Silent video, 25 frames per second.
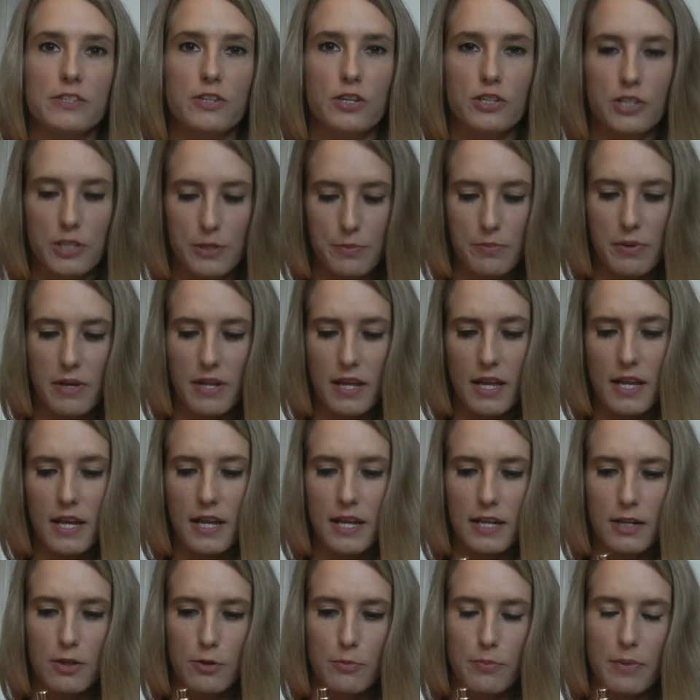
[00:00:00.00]
so just put a
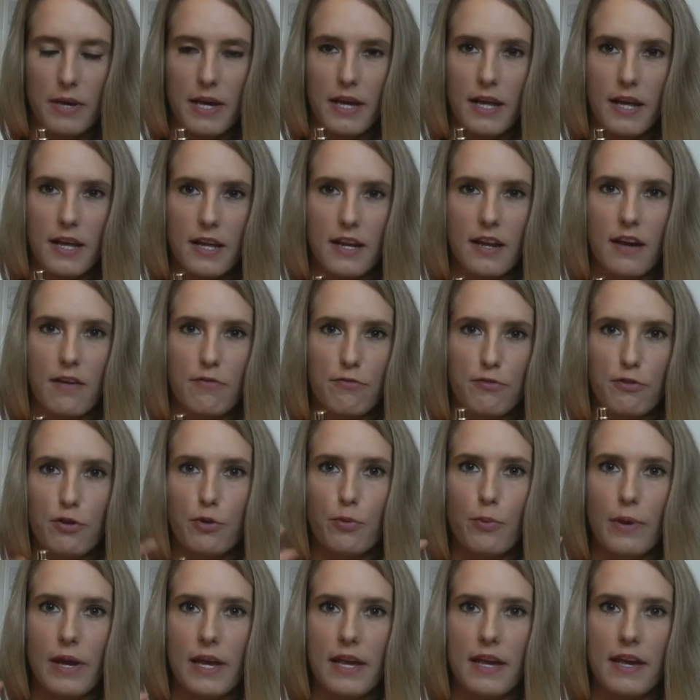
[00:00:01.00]
little bit, enough for a
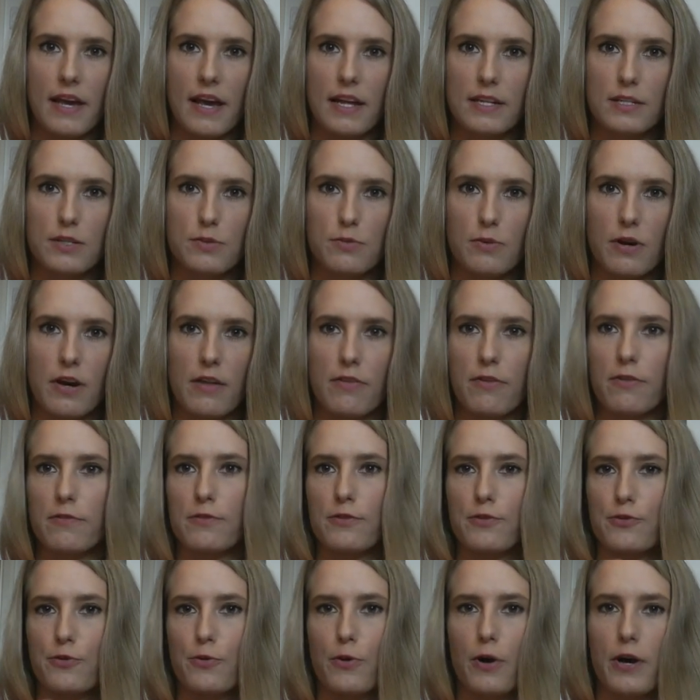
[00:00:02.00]
weekend's worth of
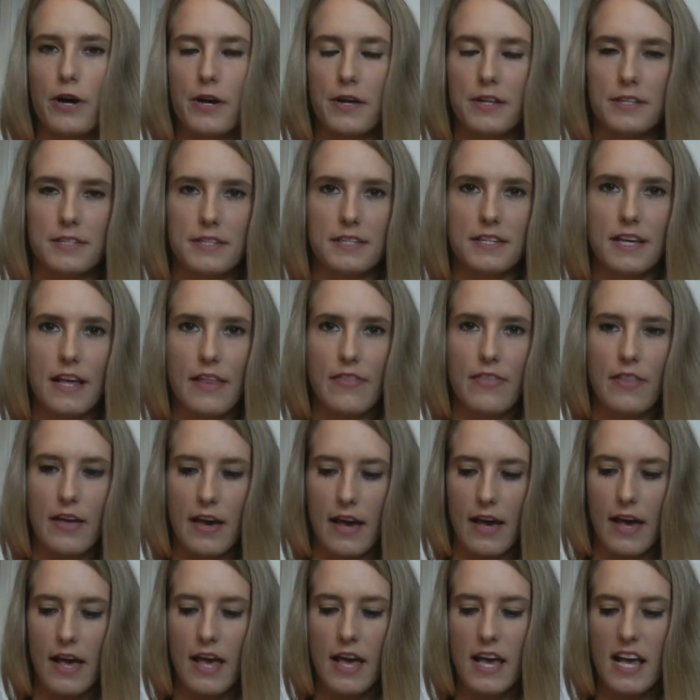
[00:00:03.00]
squirts in
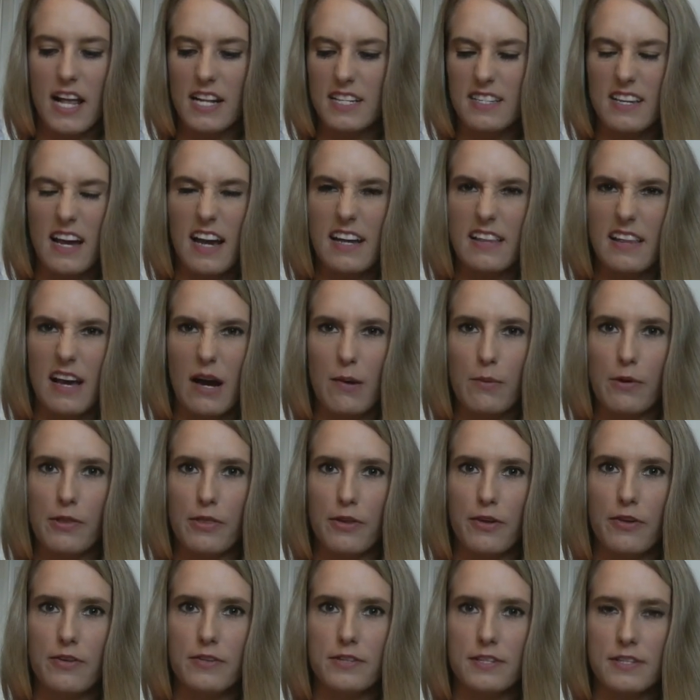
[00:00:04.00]
there, and take that
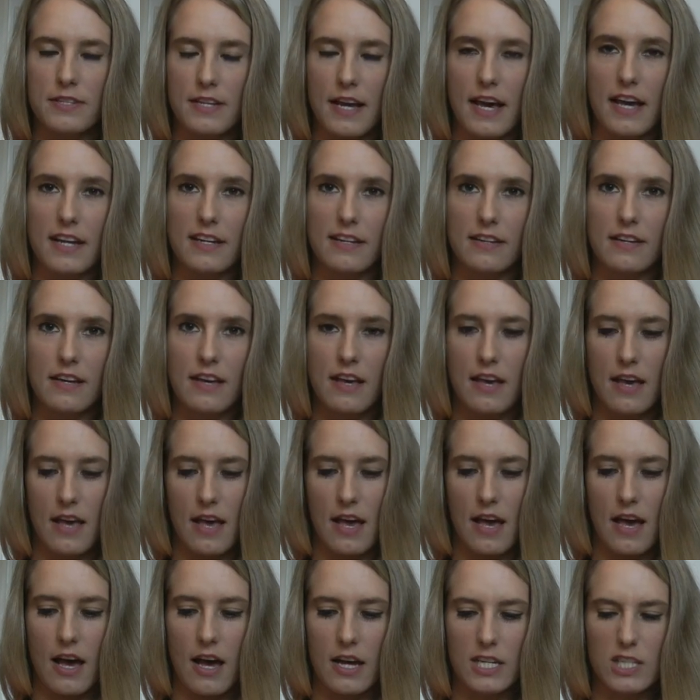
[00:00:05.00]
with you instead.
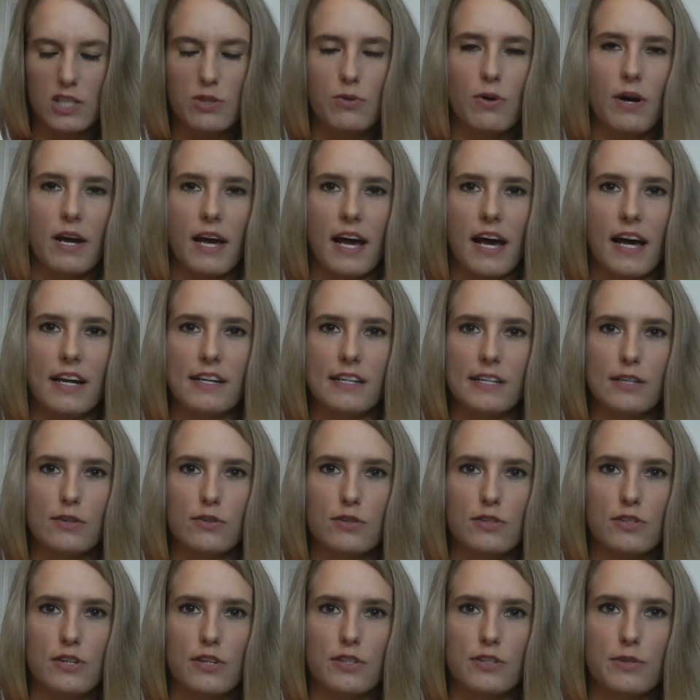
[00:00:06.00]
It's quite handy
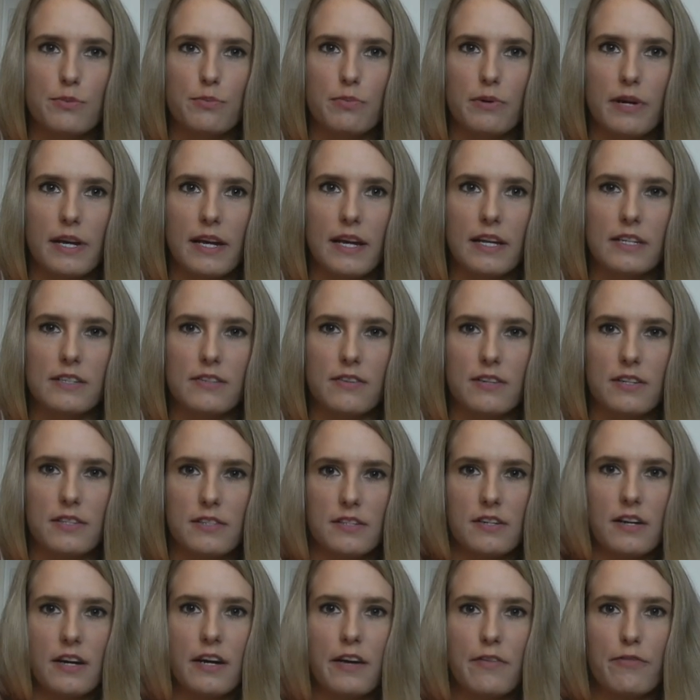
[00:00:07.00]
also to bring into the
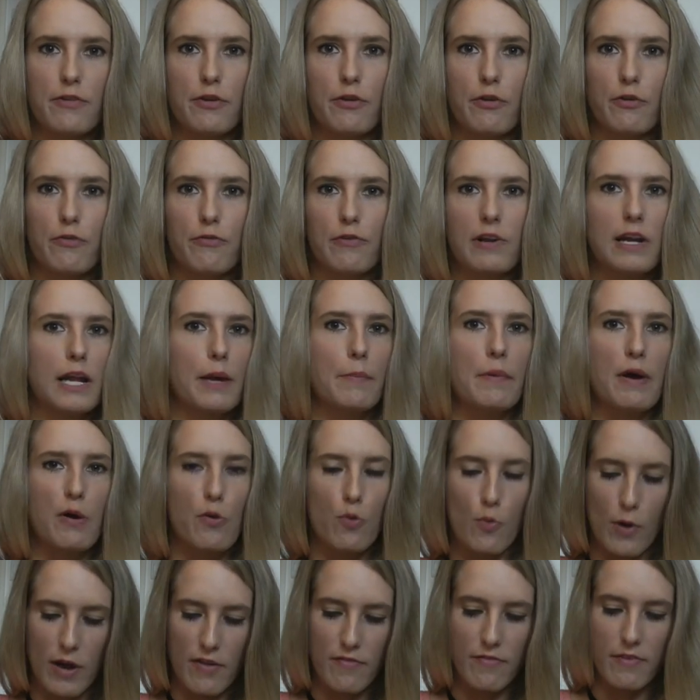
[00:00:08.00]
site if you're feeling a bit
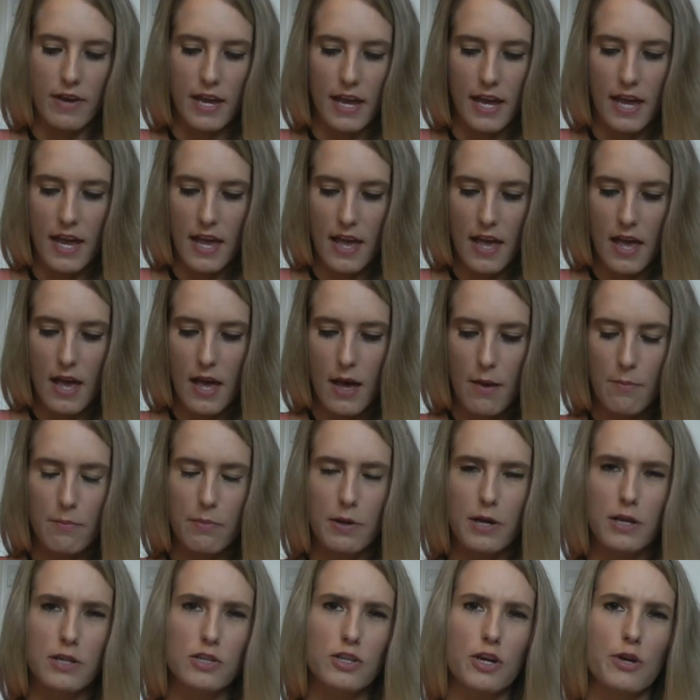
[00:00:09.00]
whiffy,
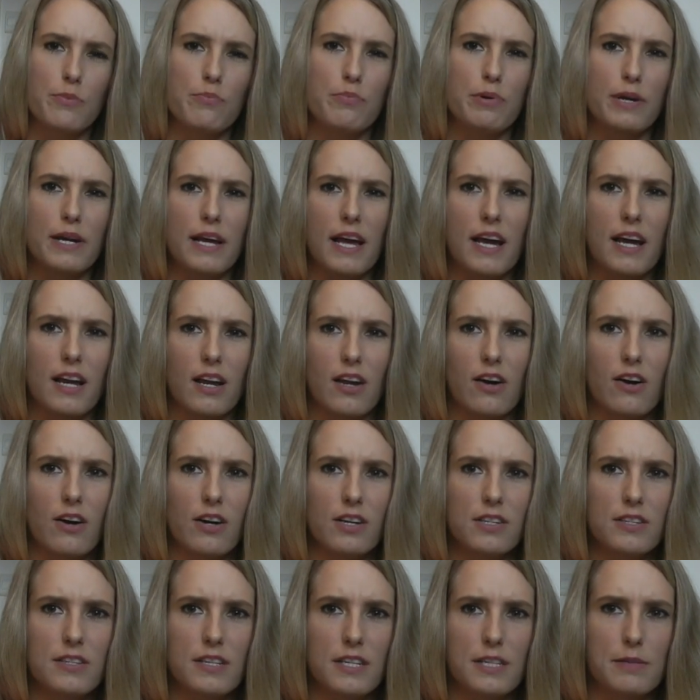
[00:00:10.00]
but don't bring a
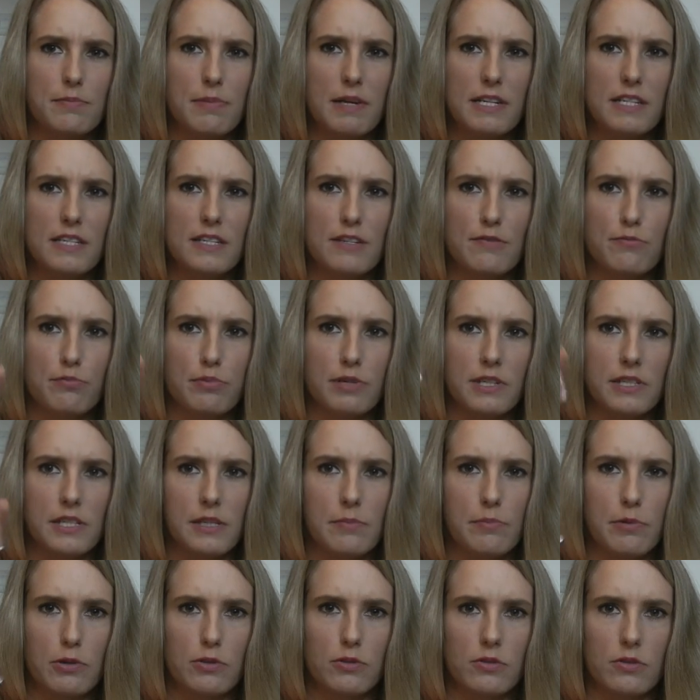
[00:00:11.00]
glass expensive
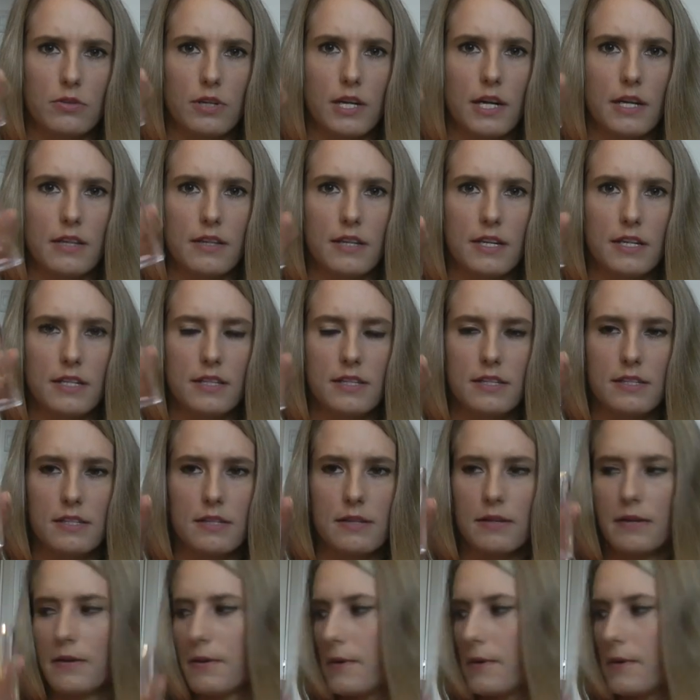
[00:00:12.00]
pretty bottle like this.